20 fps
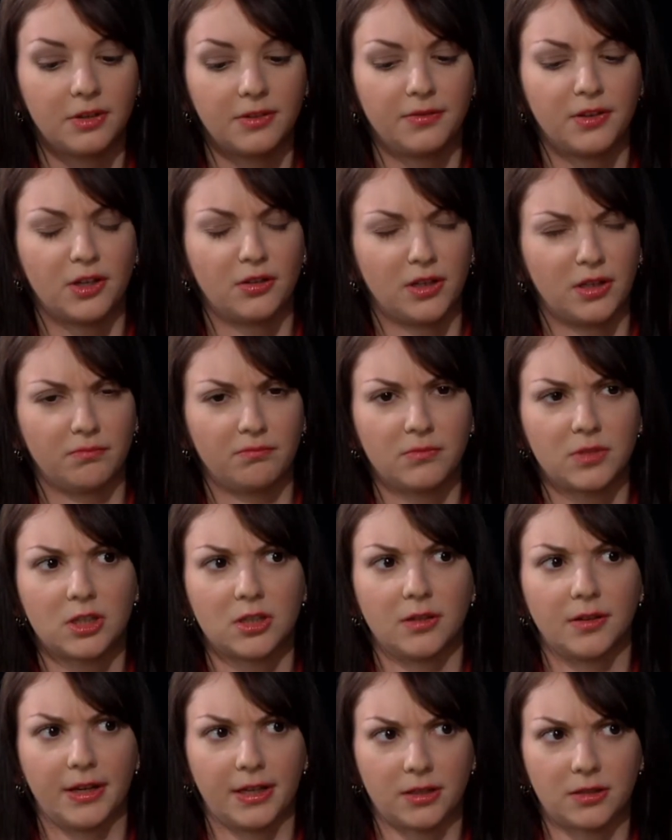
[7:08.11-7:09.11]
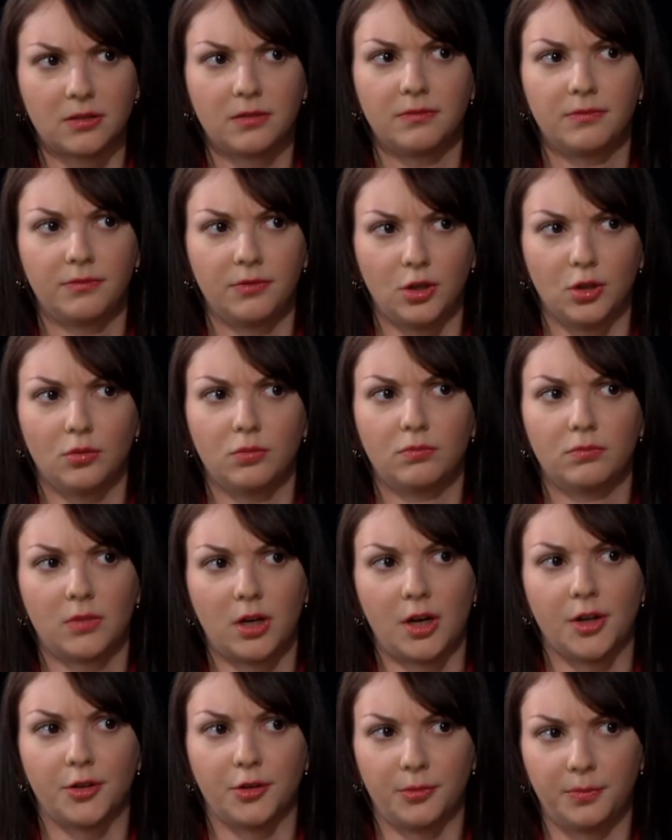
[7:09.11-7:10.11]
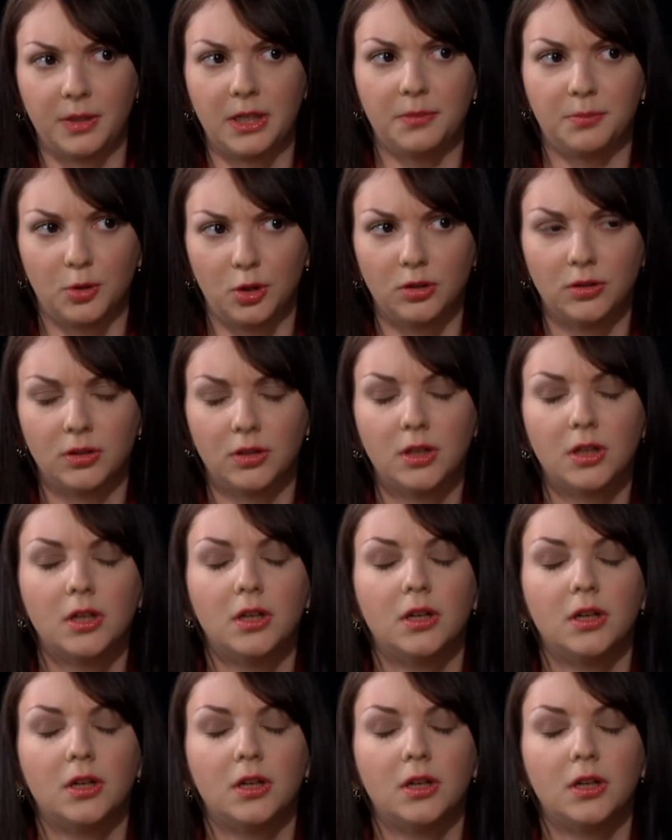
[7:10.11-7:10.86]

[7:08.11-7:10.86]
very select few other people,